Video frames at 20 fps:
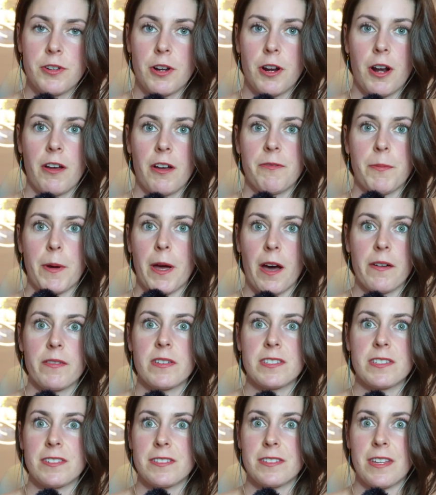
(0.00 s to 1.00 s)
to start off by
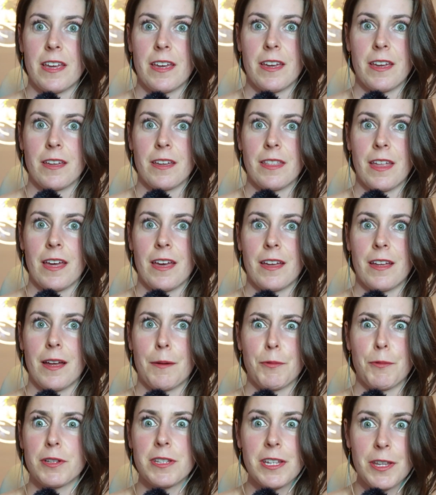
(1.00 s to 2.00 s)
obviously saying that
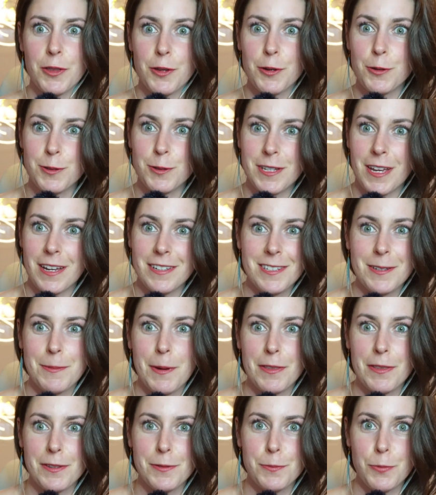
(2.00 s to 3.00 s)
I'm really enthusiastic
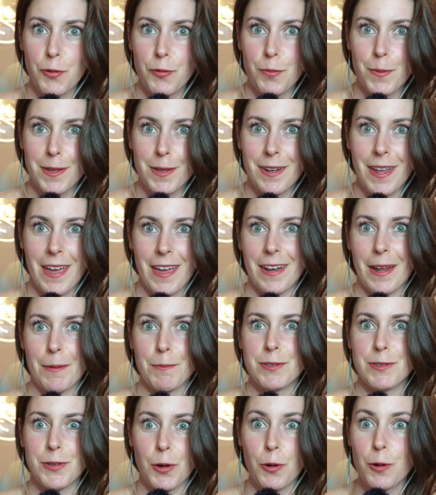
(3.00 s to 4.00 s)
about this movement, and
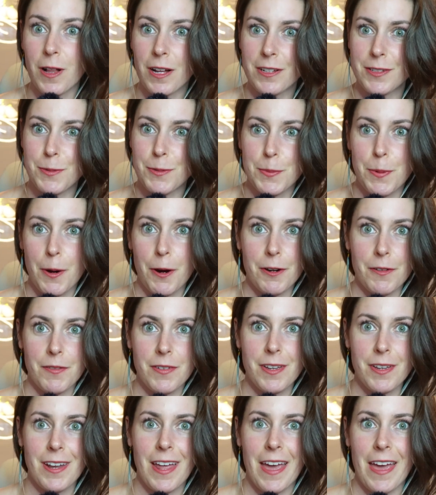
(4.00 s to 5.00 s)
I'm so glad to be a part of
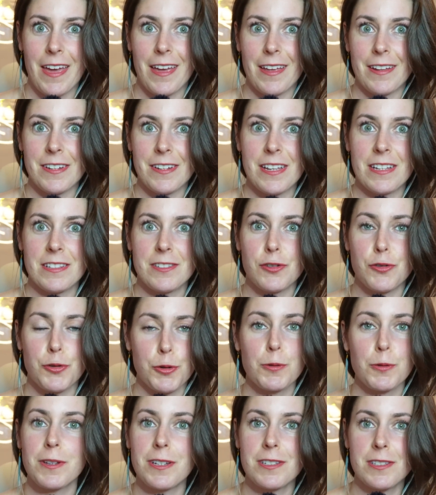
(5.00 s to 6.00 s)
it. And it's
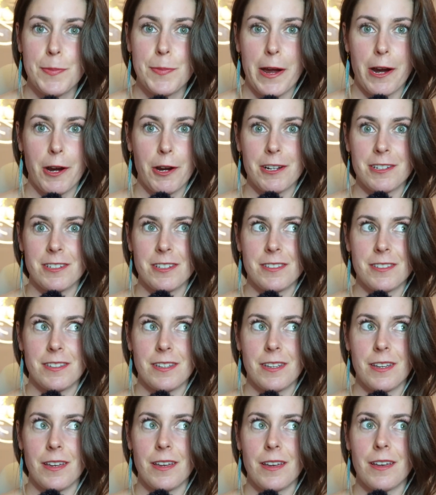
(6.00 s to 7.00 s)
truly inspiring to
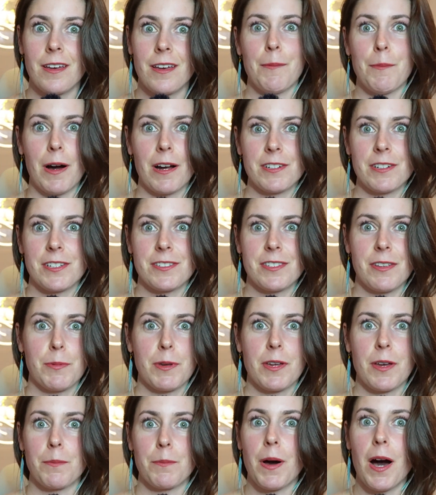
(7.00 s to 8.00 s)
see how mocktails have
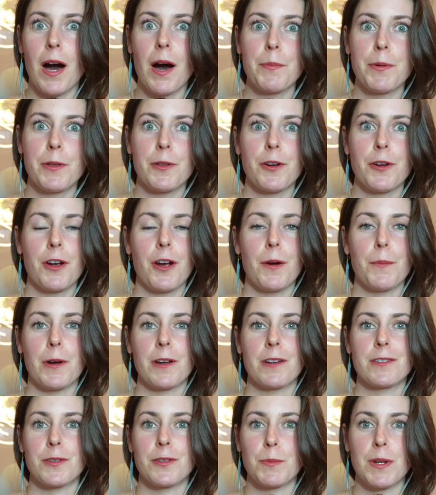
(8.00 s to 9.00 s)
become popular
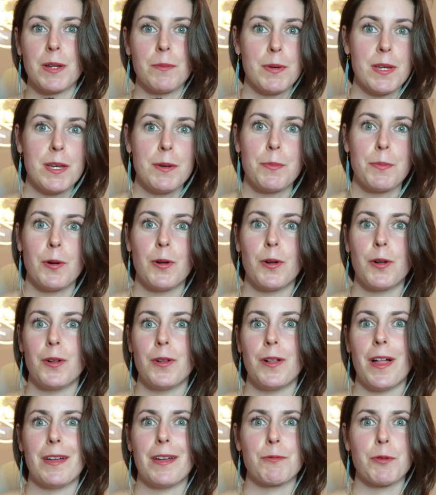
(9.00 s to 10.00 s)
among so many
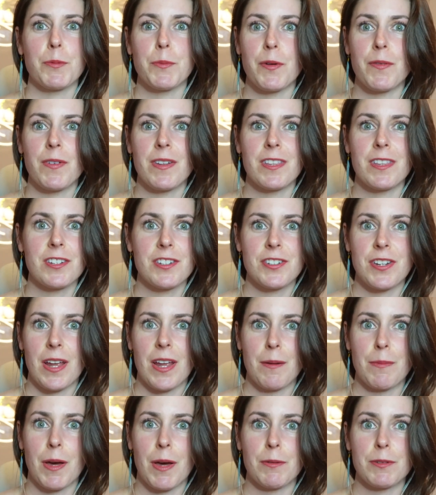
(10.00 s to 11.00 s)
people, and removing the
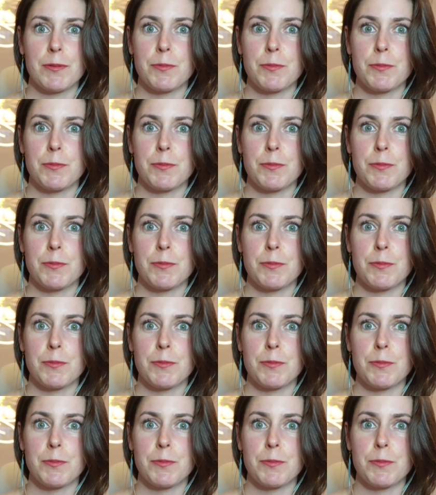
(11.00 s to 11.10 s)
shame that